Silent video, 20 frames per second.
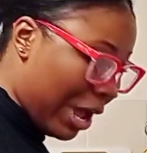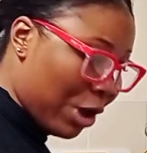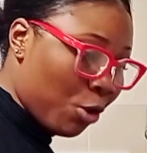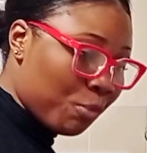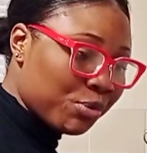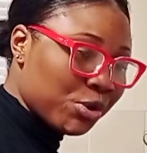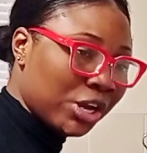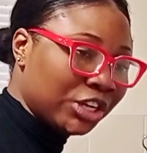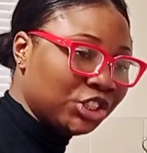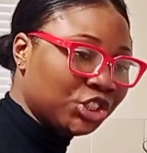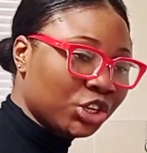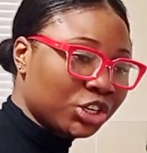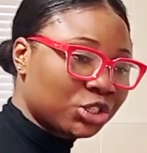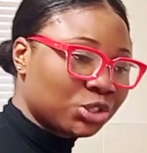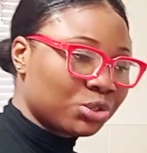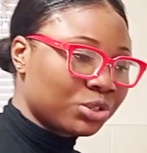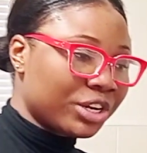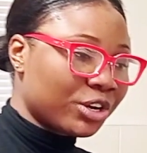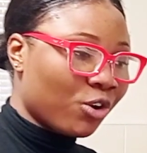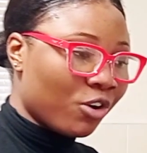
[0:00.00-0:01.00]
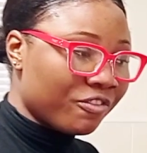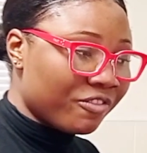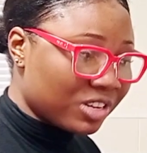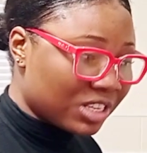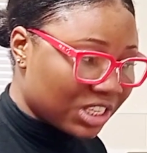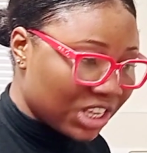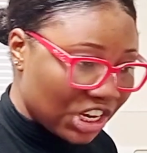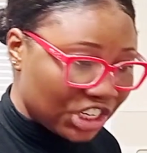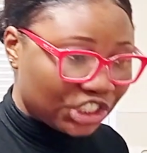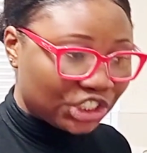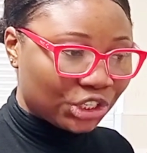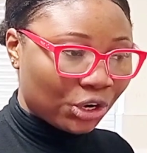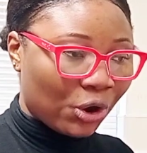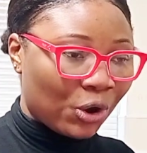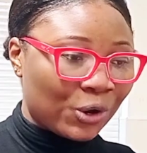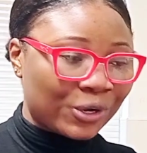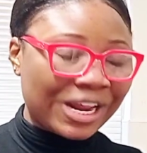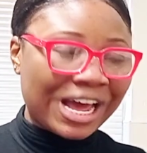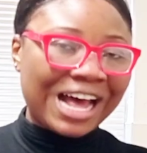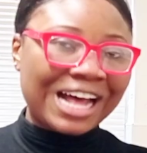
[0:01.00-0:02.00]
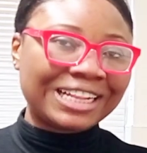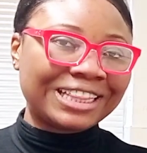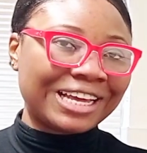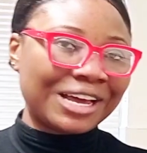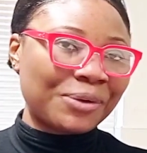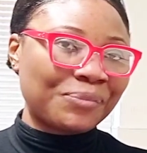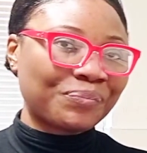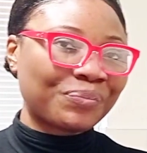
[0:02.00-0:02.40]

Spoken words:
I hope you enjoyed today's conversation. And